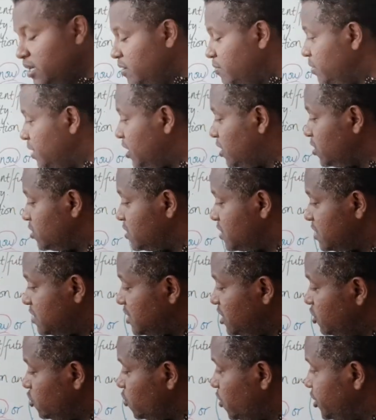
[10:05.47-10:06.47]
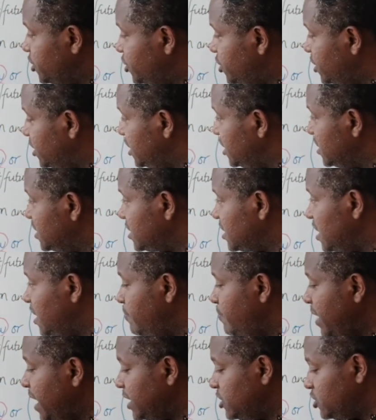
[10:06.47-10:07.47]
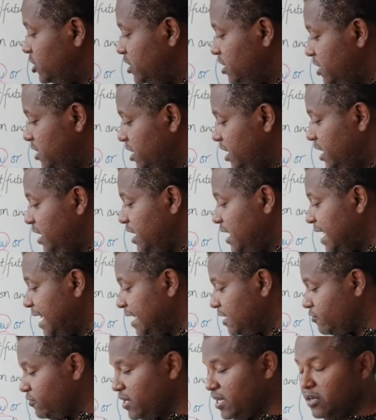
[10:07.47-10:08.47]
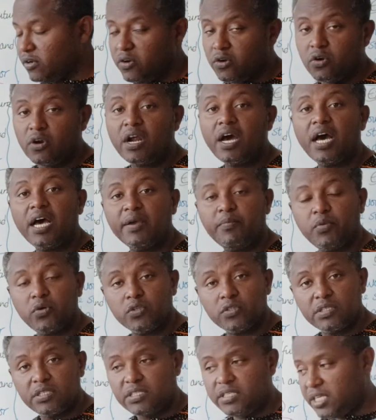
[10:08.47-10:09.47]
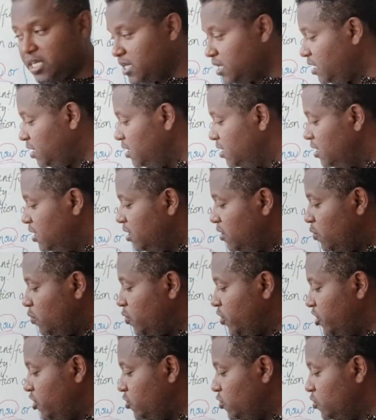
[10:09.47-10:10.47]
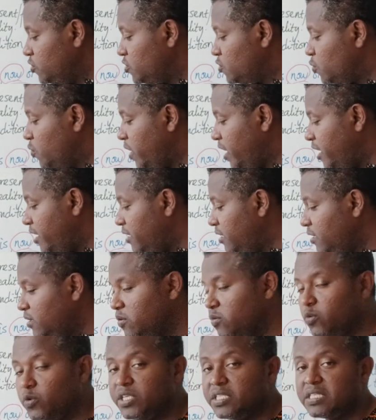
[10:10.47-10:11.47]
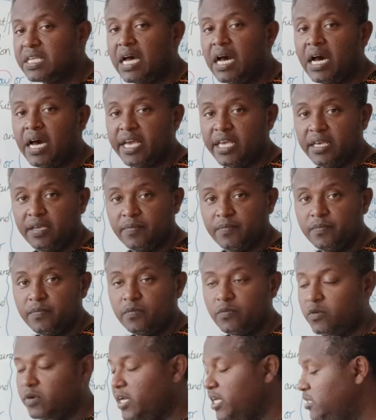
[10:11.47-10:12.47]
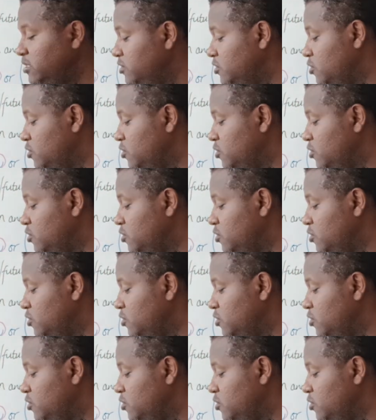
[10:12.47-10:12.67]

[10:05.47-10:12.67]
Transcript: Because the situation is imaginary and real or hypothetical, we use were with I, right?